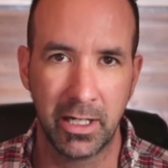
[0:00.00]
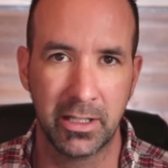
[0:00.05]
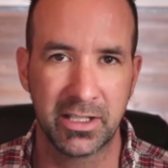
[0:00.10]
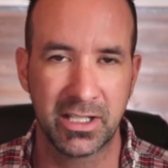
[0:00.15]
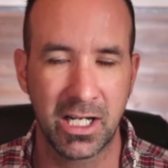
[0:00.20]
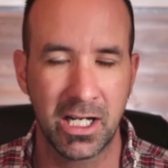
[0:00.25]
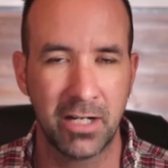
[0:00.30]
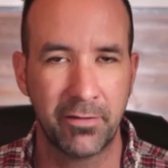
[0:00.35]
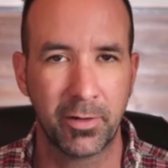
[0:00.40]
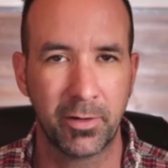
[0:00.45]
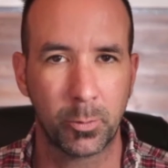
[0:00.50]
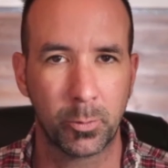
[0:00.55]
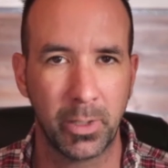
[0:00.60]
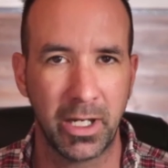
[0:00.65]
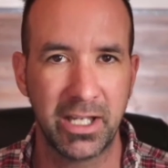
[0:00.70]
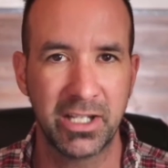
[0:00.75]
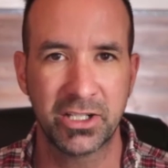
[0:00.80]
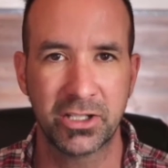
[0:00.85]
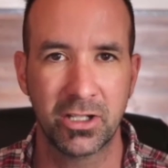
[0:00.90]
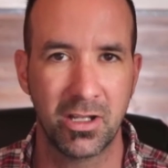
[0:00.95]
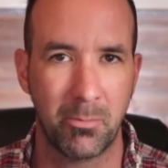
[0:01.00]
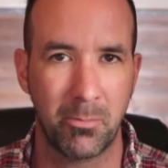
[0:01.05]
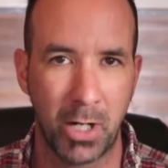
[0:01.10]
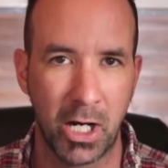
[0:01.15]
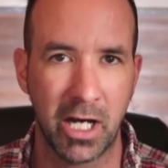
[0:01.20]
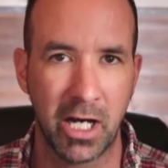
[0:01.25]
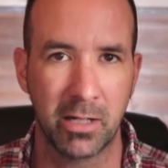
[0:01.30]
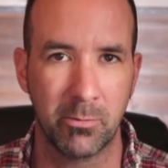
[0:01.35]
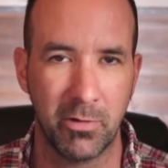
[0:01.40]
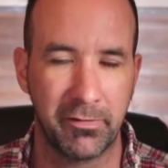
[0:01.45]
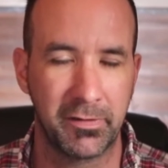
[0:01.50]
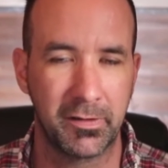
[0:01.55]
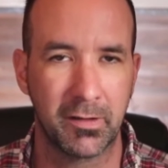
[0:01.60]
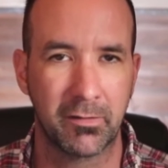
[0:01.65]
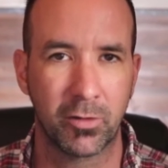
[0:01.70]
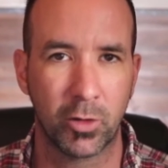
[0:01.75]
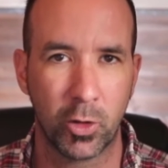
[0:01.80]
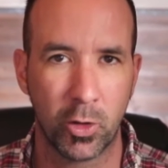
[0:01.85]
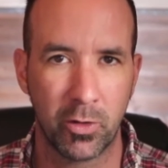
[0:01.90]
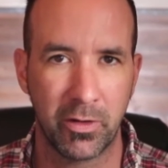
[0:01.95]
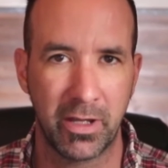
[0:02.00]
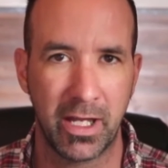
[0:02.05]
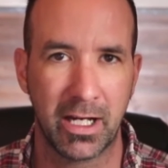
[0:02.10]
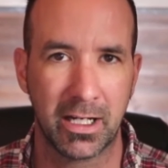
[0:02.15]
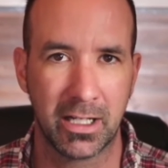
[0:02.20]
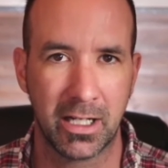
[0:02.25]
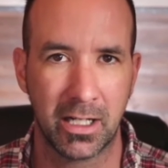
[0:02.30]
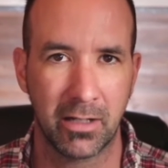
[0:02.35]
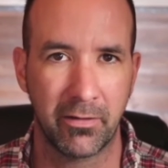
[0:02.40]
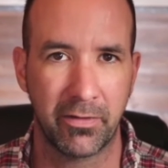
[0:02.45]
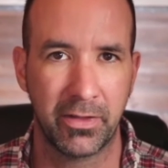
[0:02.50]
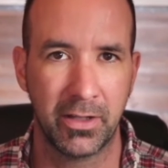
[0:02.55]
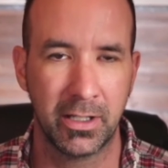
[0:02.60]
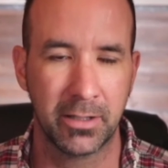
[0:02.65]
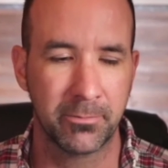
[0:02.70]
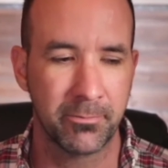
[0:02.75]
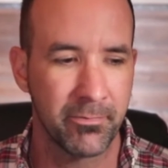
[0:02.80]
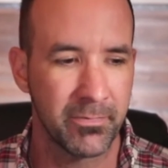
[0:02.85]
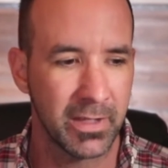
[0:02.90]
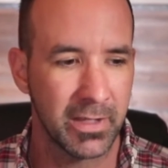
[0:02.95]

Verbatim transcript: It's kind of a race to the bottom if you ever heard that kind of thing.